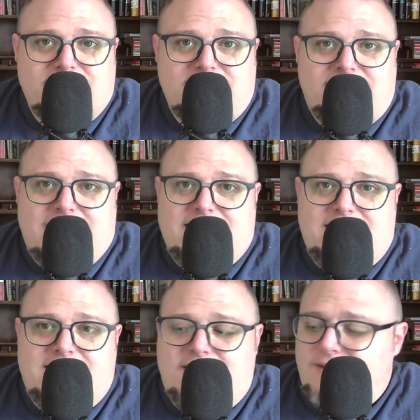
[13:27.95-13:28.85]
that
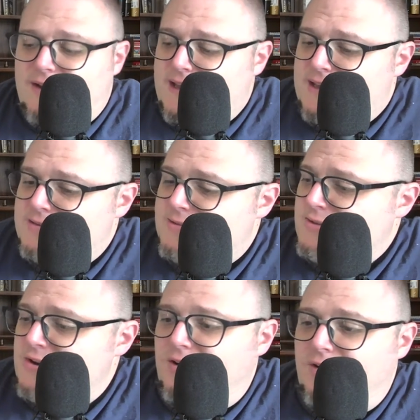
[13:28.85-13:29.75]
there is
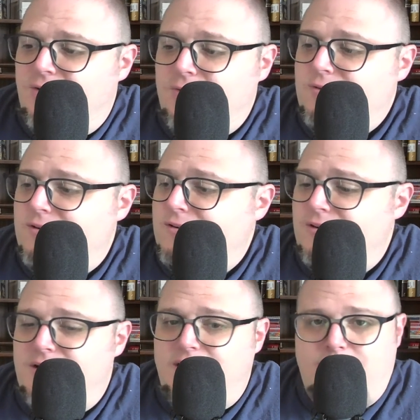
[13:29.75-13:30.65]
no
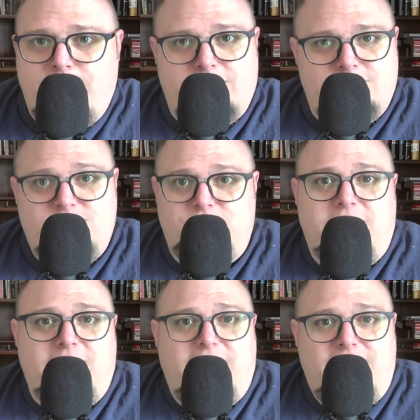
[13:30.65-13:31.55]
mountain too
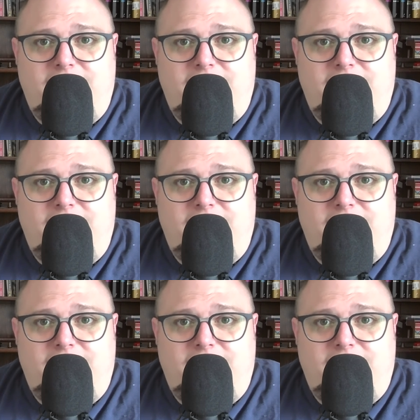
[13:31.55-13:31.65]
high,